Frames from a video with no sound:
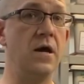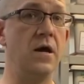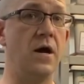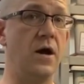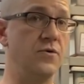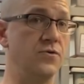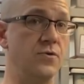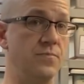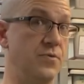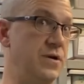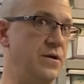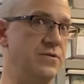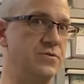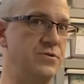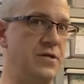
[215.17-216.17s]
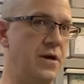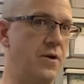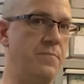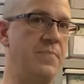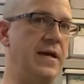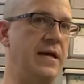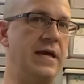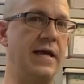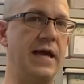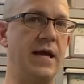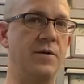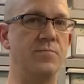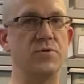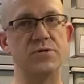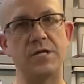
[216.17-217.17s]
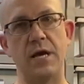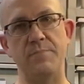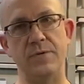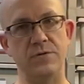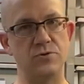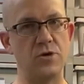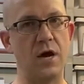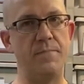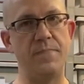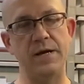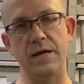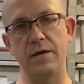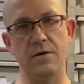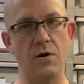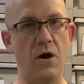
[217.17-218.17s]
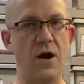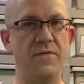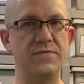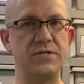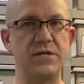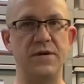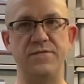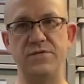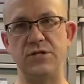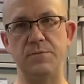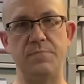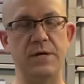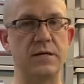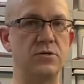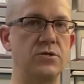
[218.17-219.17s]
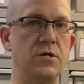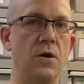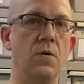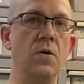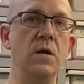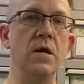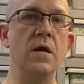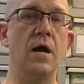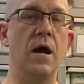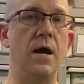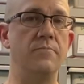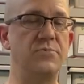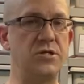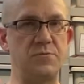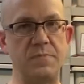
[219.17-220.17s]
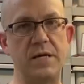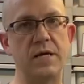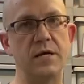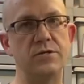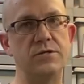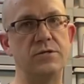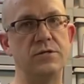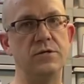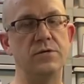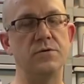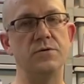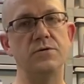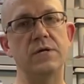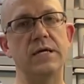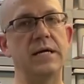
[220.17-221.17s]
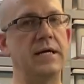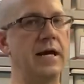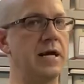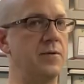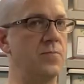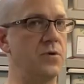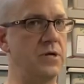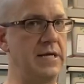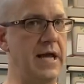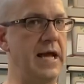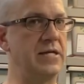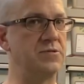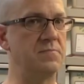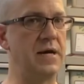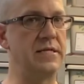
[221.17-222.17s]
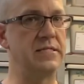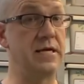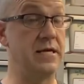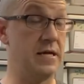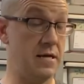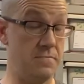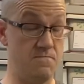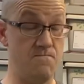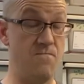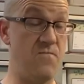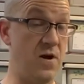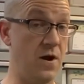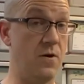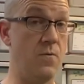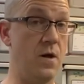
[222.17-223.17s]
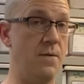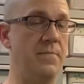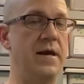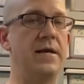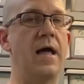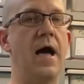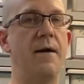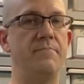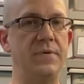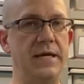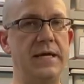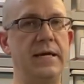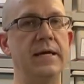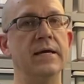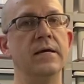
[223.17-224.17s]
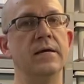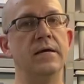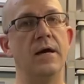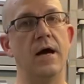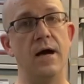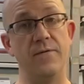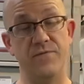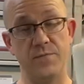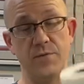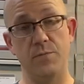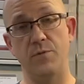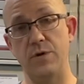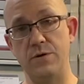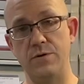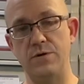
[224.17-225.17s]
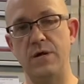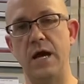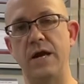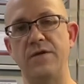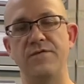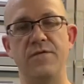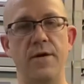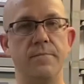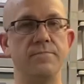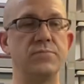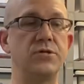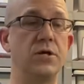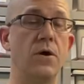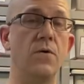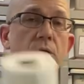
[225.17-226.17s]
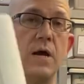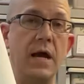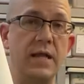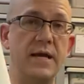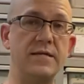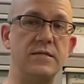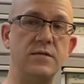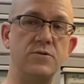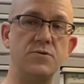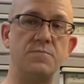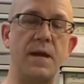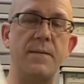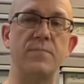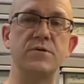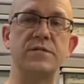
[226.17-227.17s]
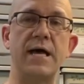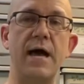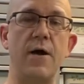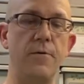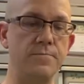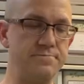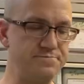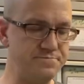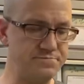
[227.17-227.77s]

other breeders there picking animals up and dropping off stuff shipping. So just because, you know, you get an animal and it has mites on it, it very well may not be from the breeder you got it from. So I like to use paper towel.